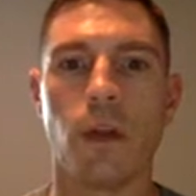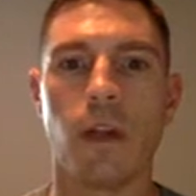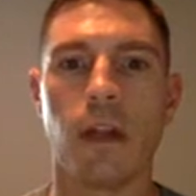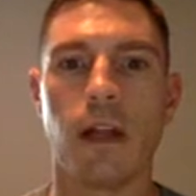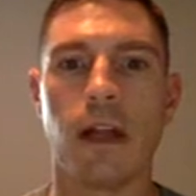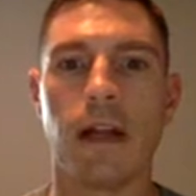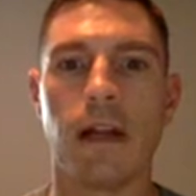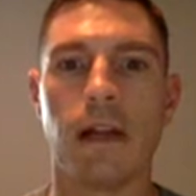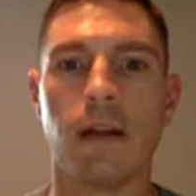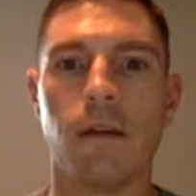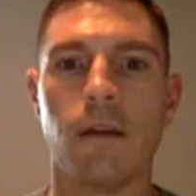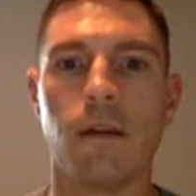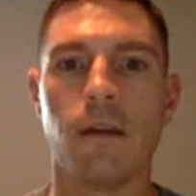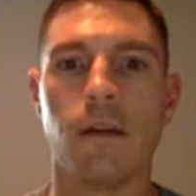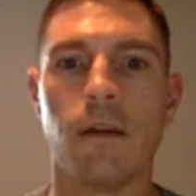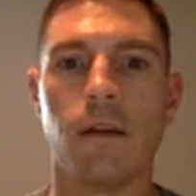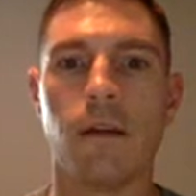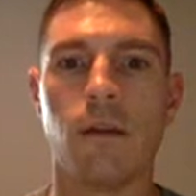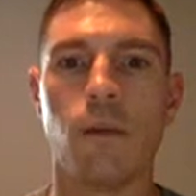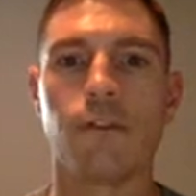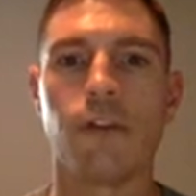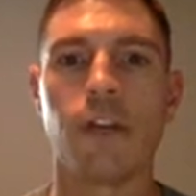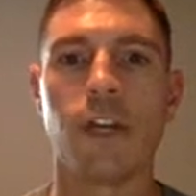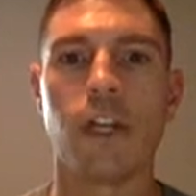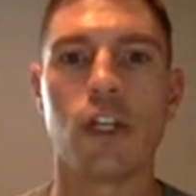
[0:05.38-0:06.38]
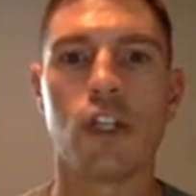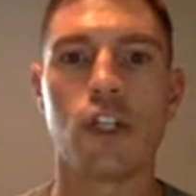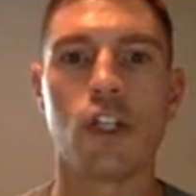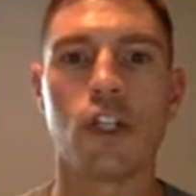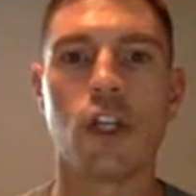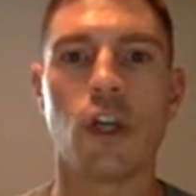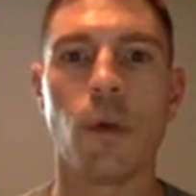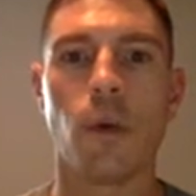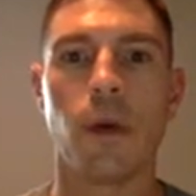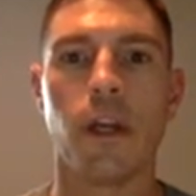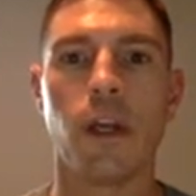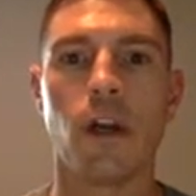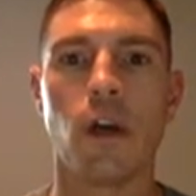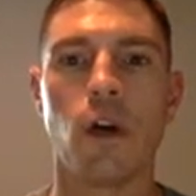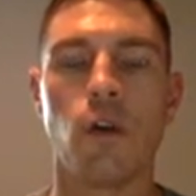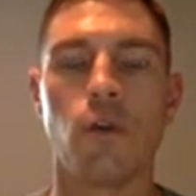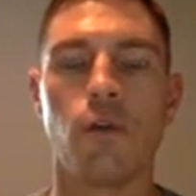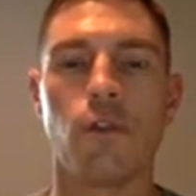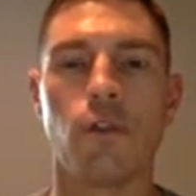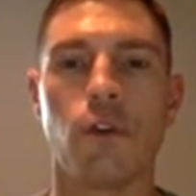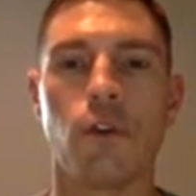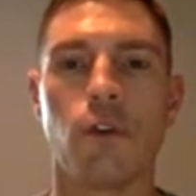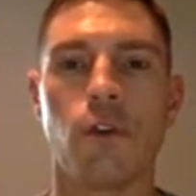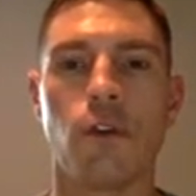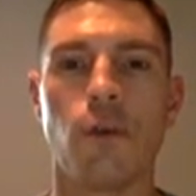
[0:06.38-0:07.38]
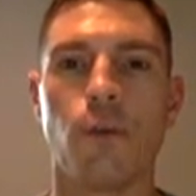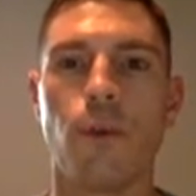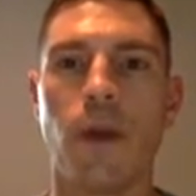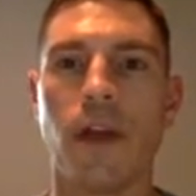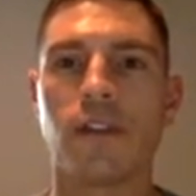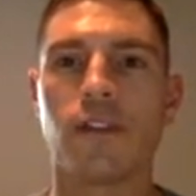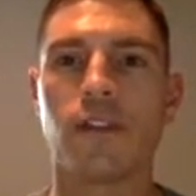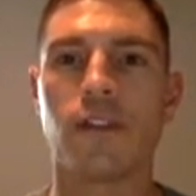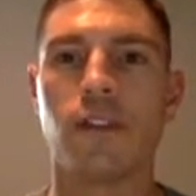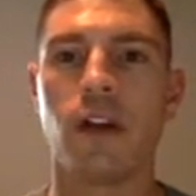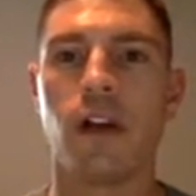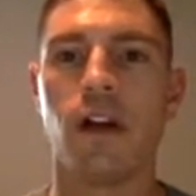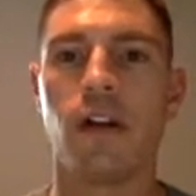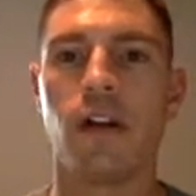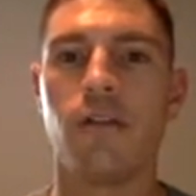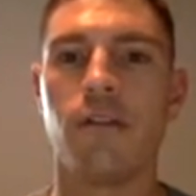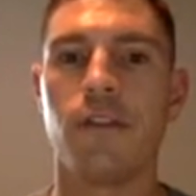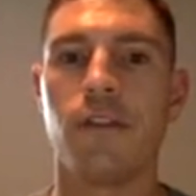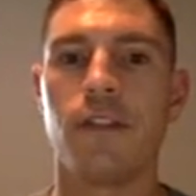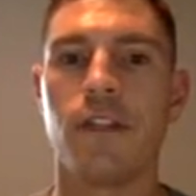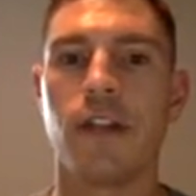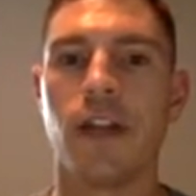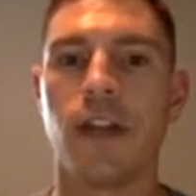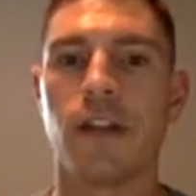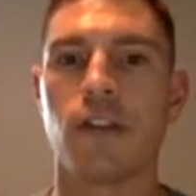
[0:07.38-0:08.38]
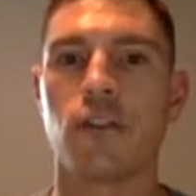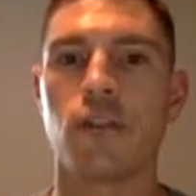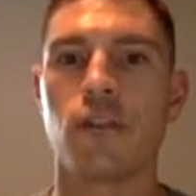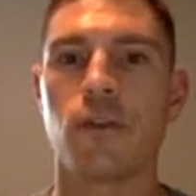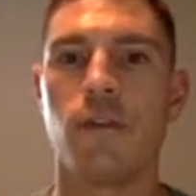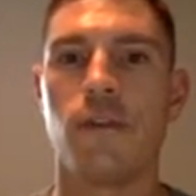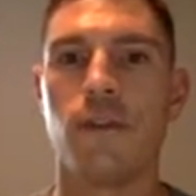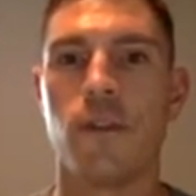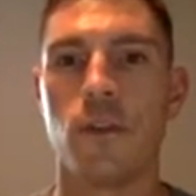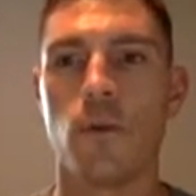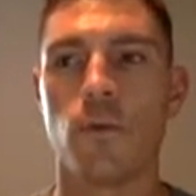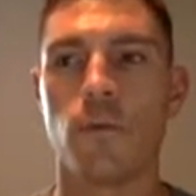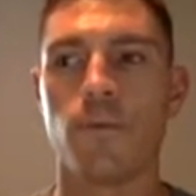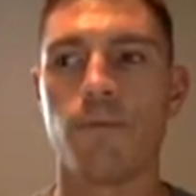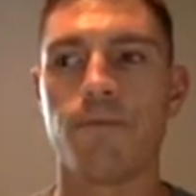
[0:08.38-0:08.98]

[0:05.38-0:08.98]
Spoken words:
I will finish going over the rest of the test review.